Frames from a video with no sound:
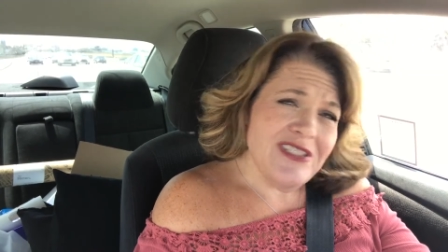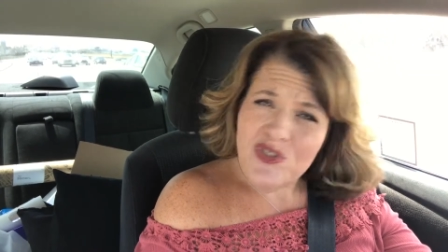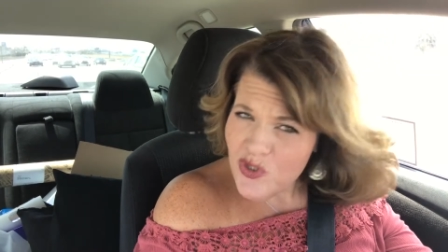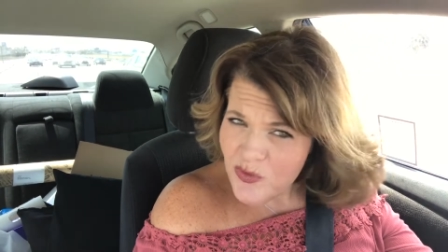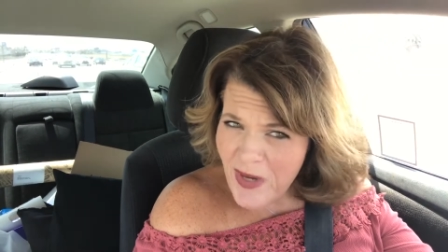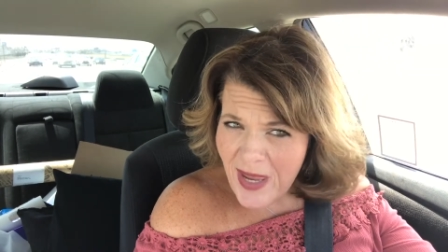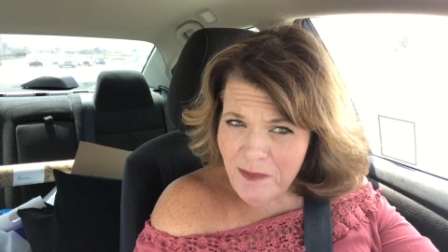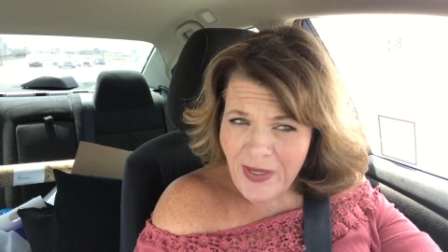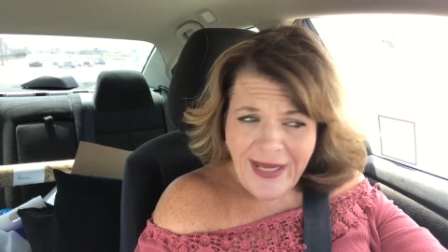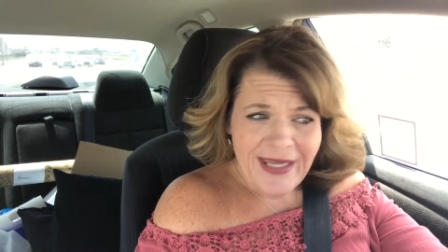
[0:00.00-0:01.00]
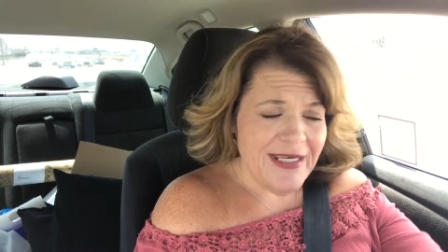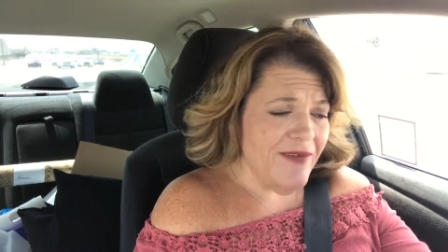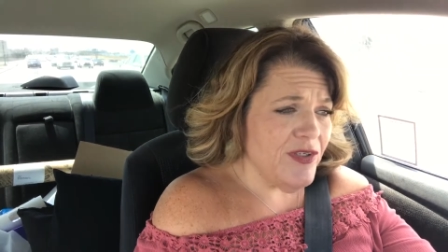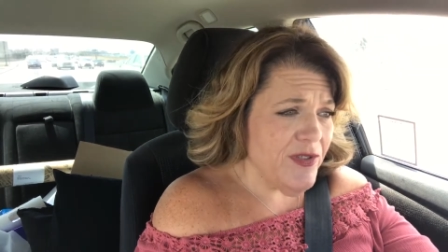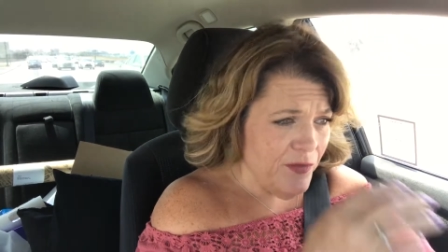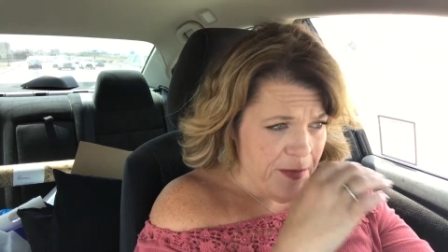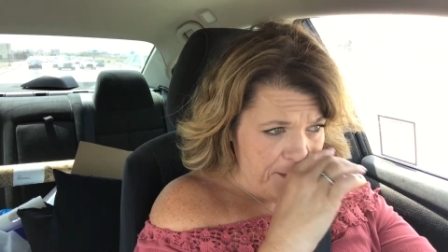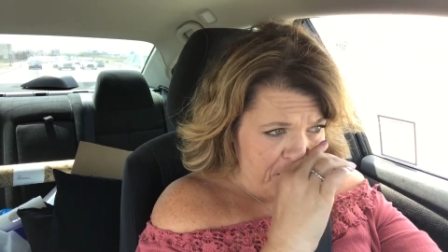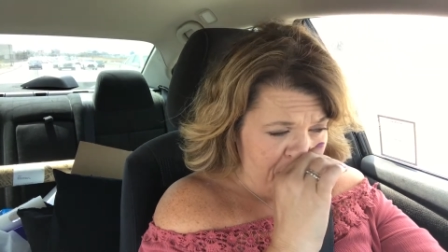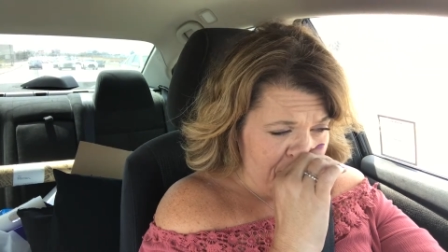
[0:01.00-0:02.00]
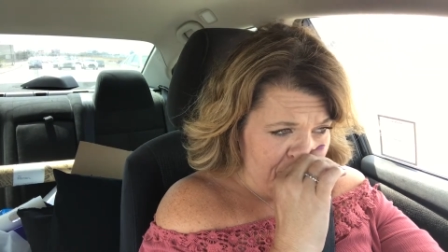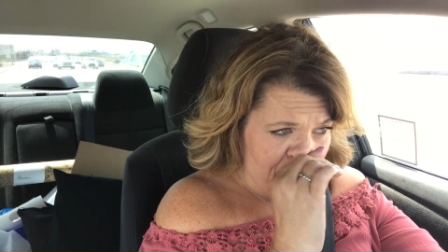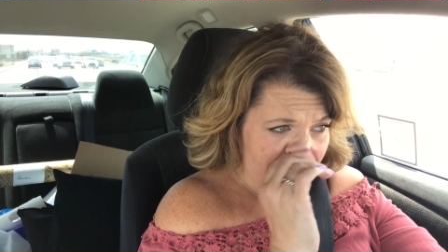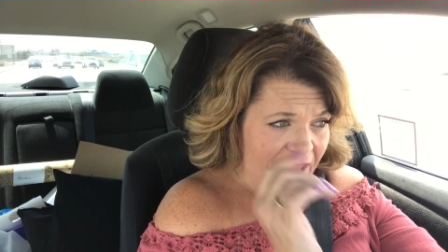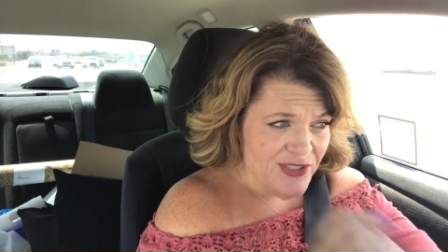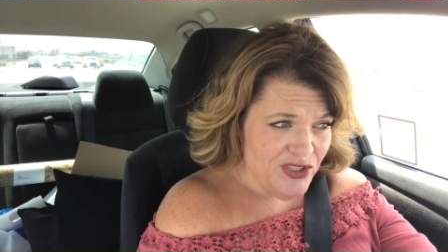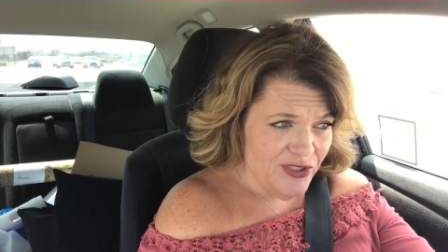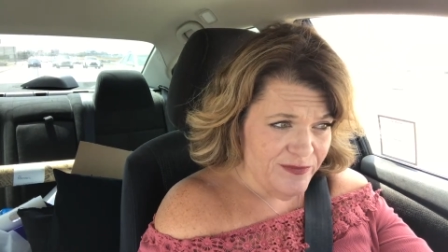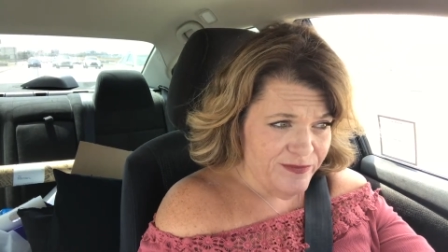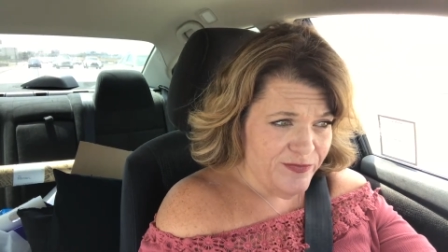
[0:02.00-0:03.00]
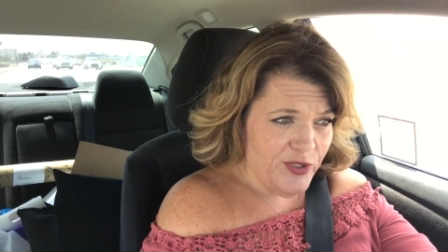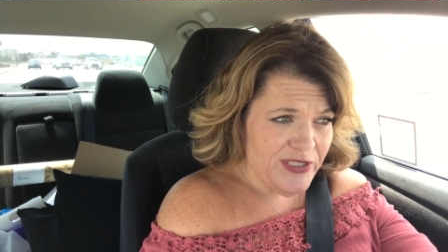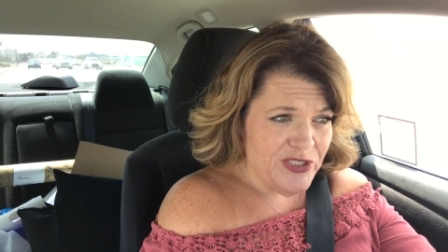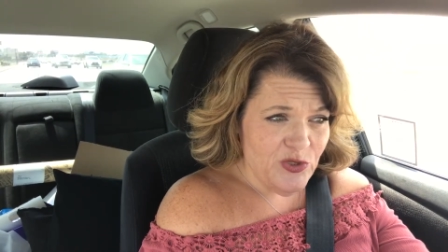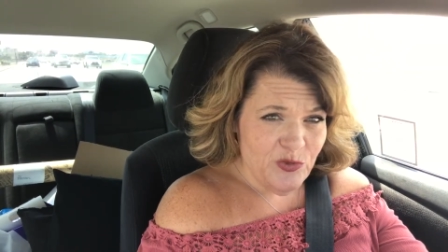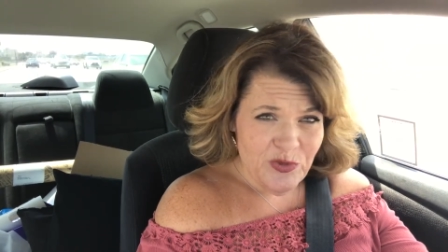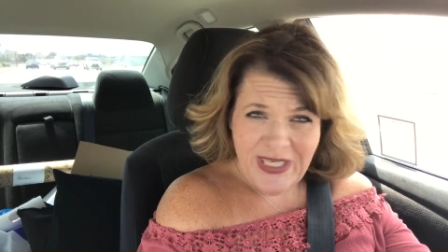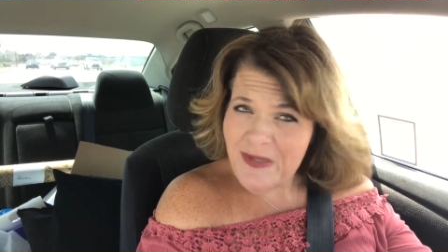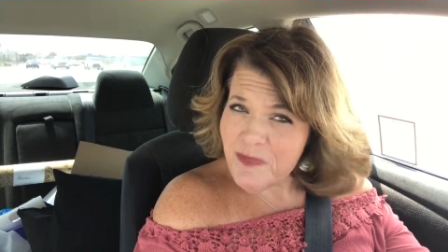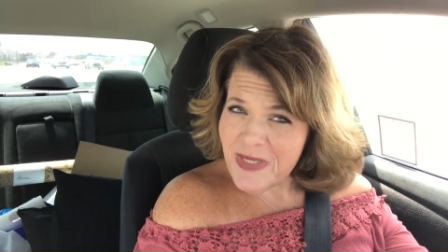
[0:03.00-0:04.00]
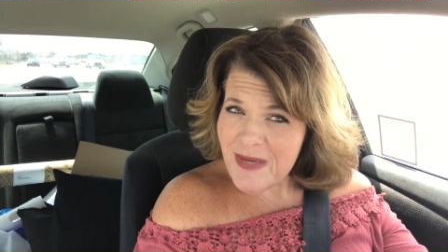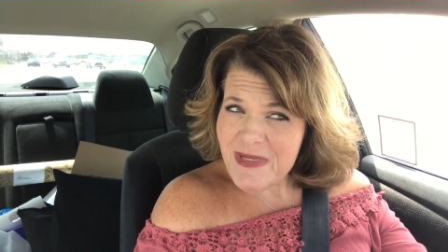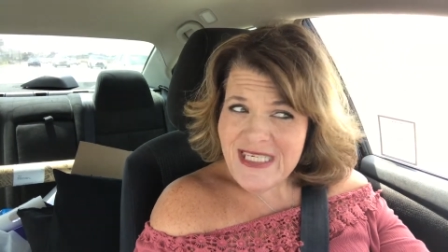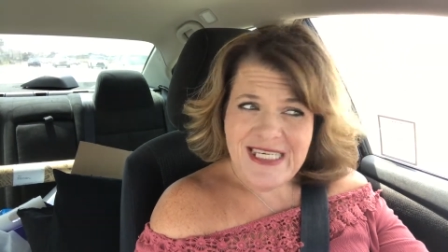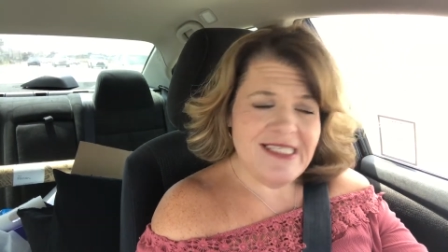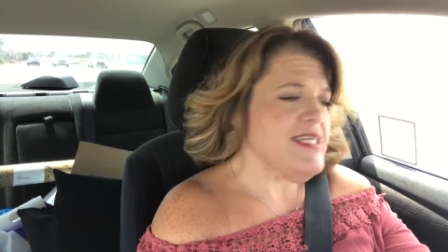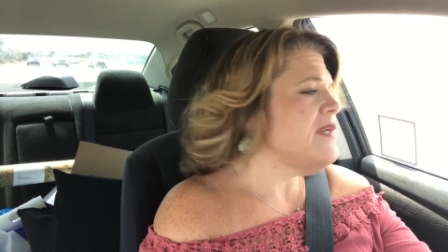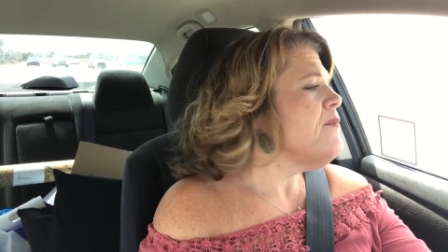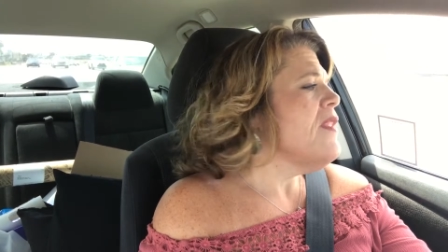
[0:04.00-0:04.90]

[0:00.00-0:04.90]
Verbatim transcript: YouTube name I can never remember, Wave Catcher 42, Kim, Kim in Tennessee